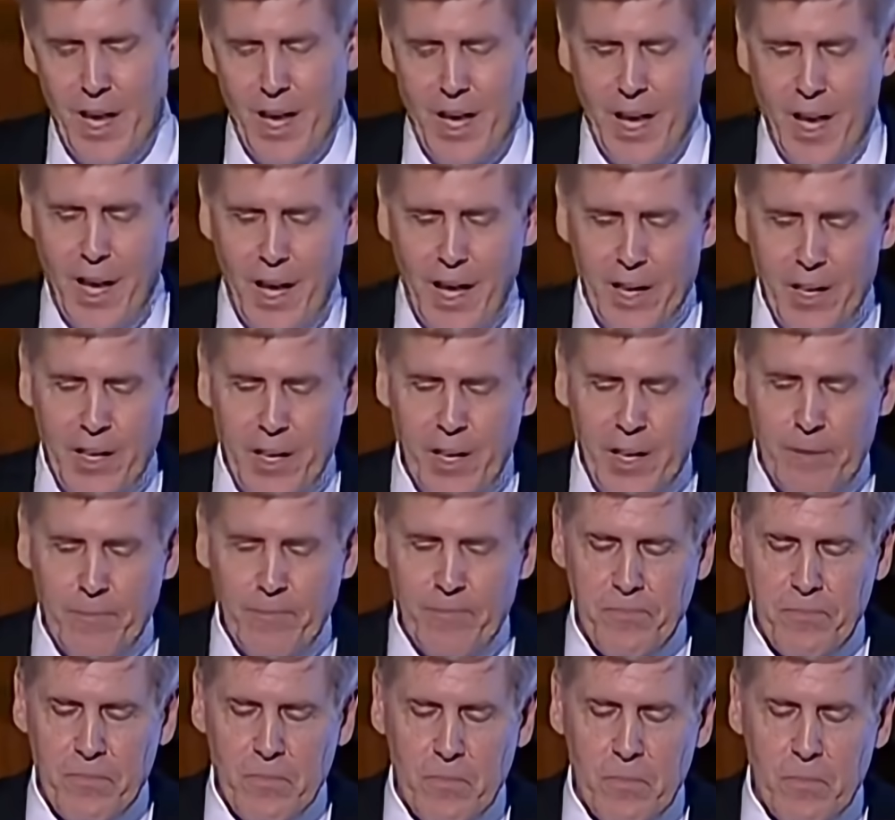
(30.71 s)
and um,
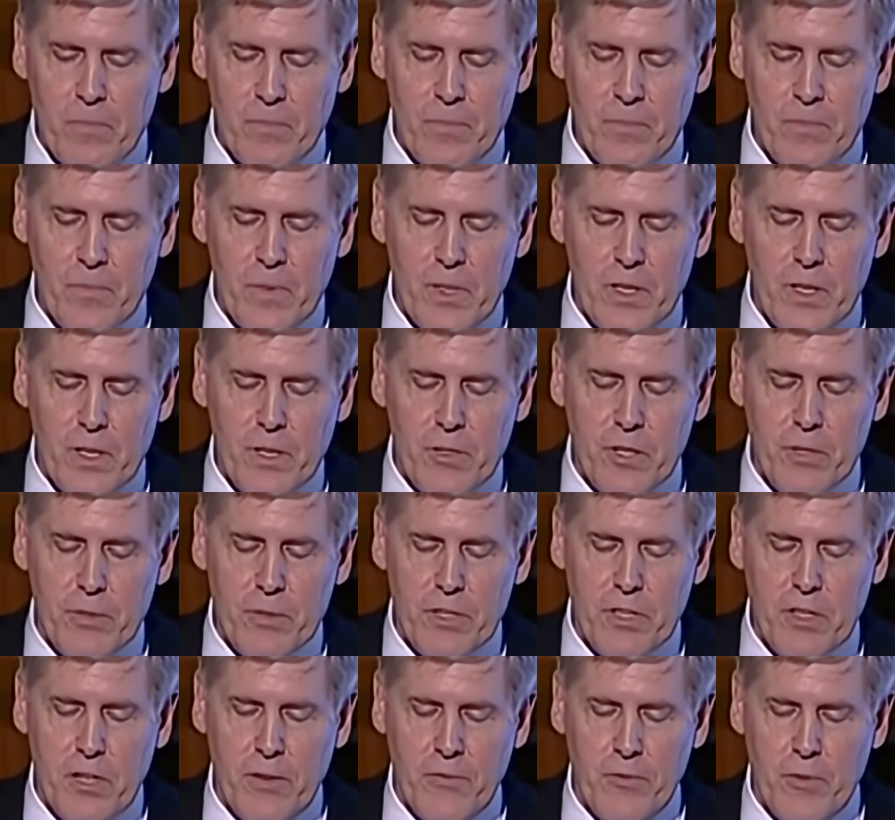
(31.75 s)
she was
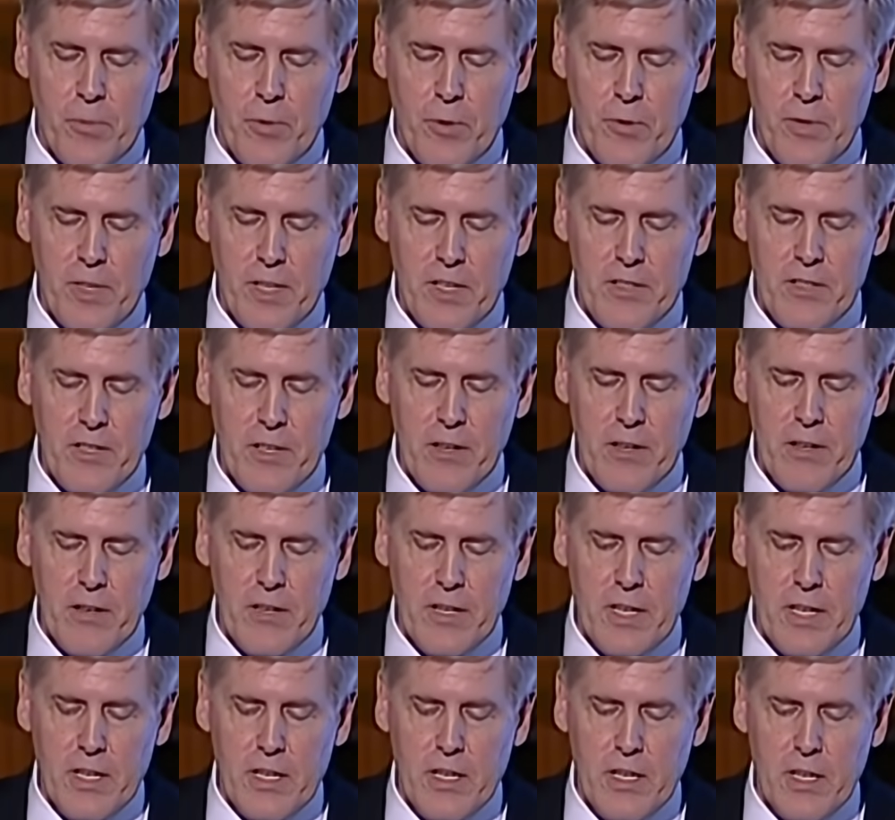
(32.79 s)
comfortable with us there.
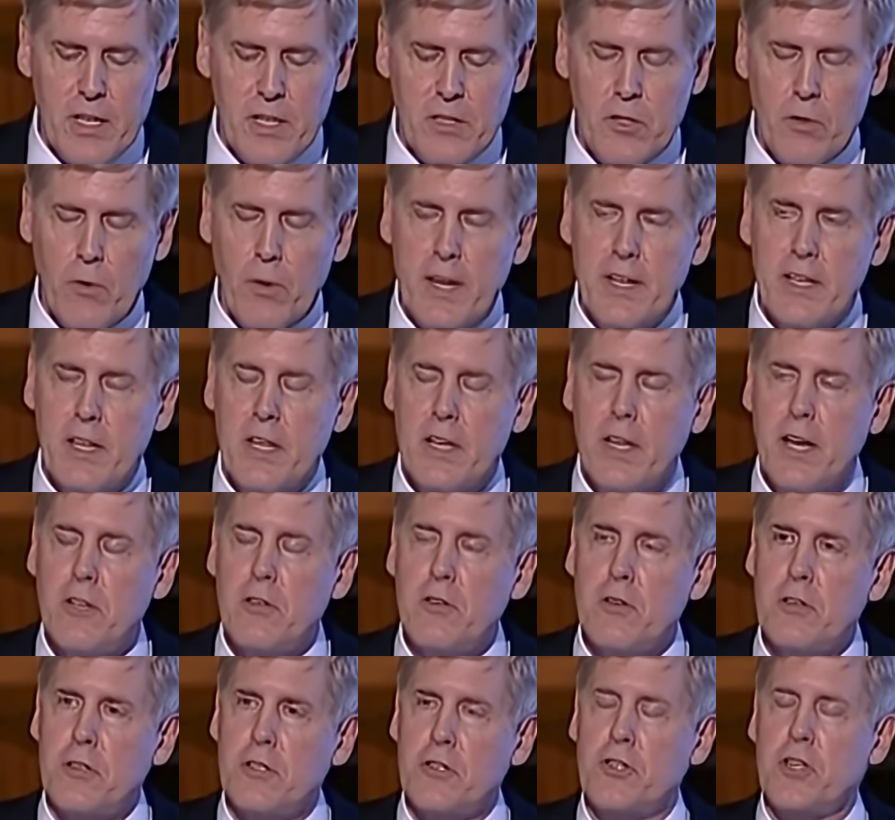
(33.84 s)
And uh, so I did. I
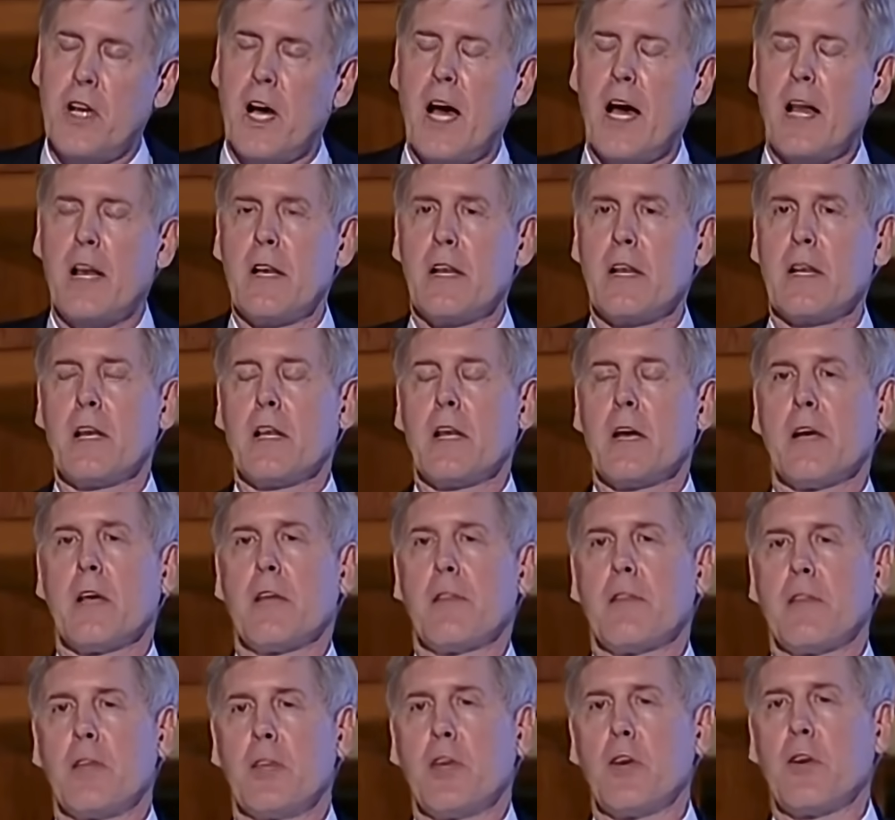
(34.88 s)
took the shot, and uh,
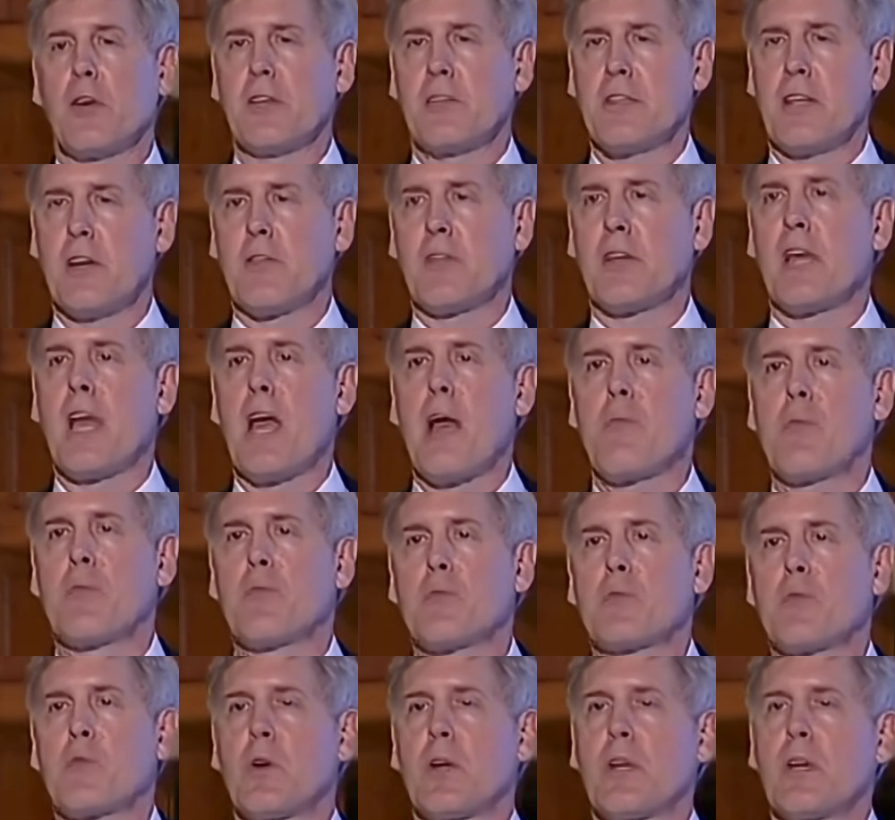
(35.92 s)
you could tell the camera
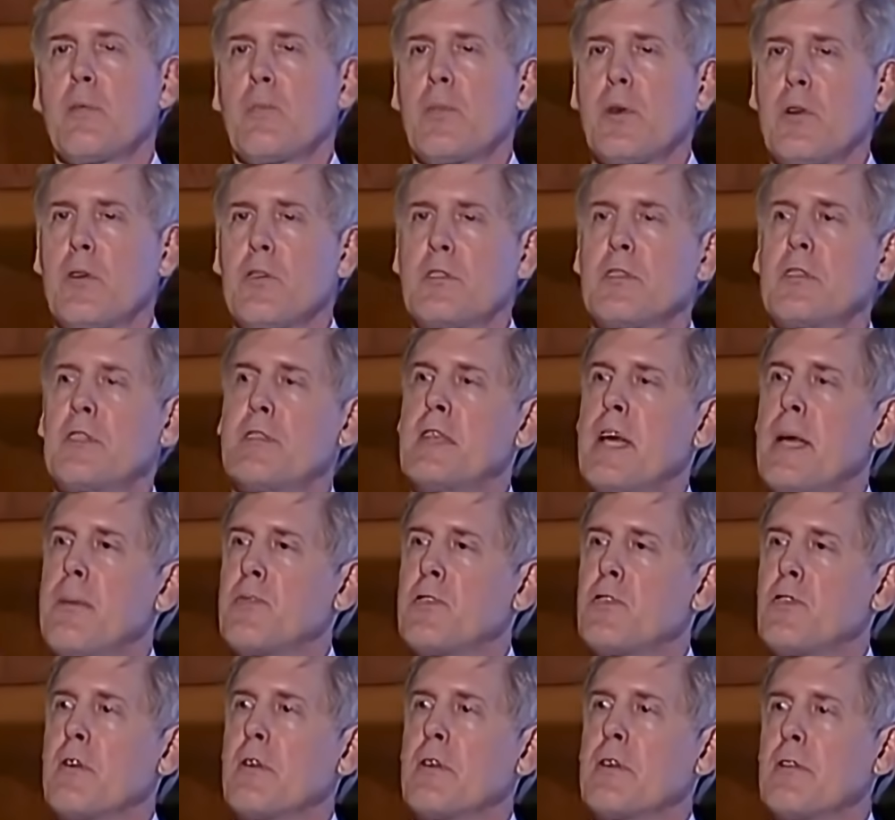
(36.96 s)
was working because the tape
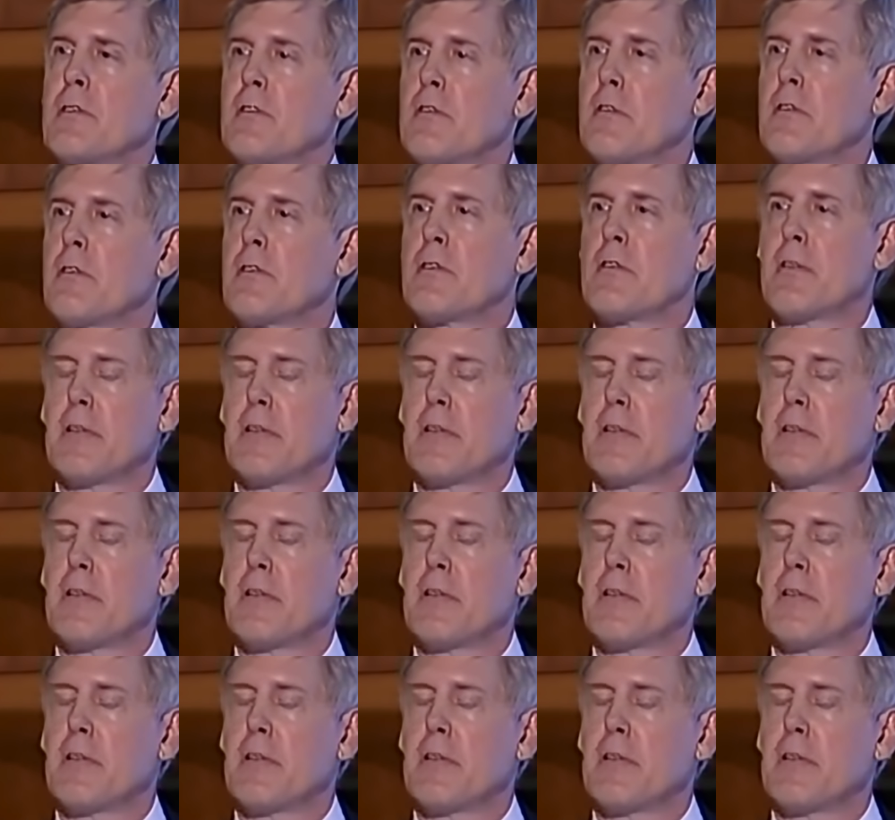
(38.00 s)
started to turn.